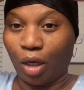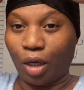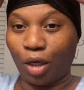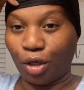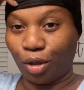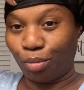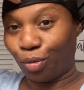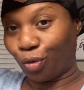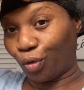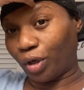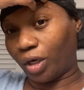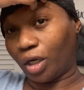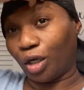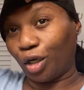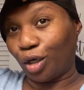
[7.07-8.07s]
Good
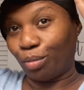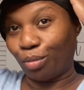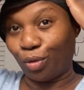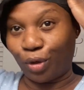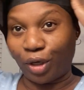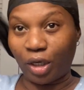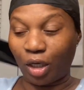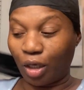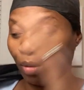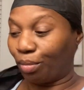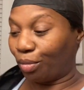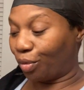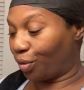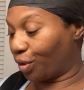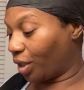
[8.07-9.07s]
morning, good morning, good
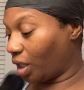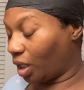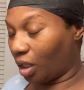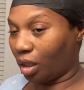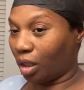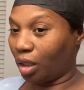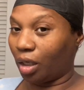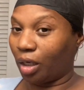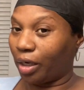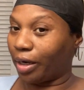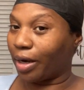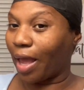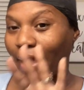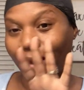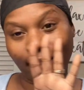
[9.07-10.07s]

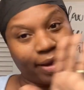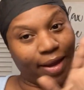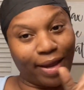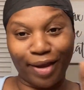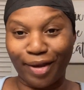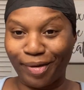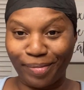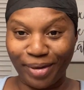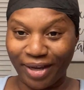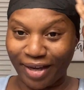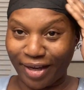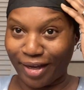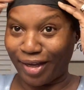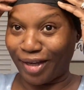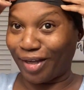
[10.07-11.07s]
morning. Hey,
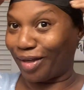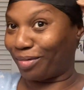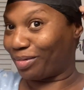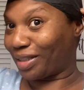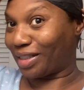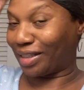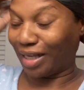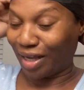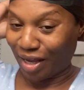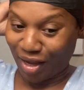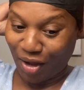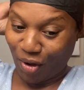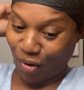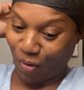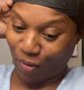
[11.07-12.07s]
babes.
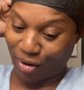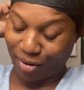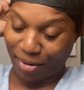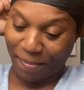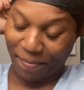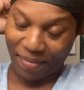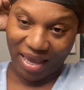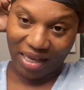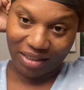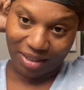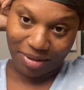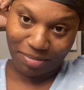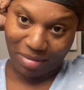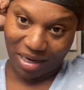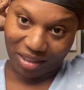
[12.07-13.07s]
Welcome back
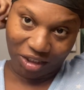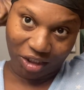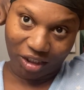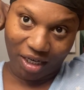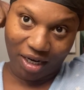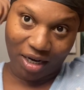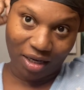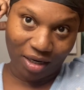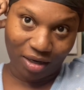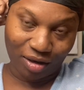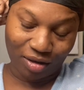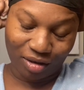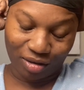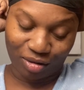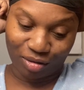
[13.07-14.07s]
to my
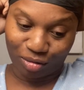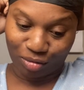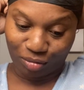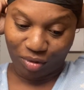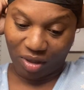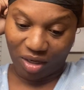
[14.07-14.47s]
channel.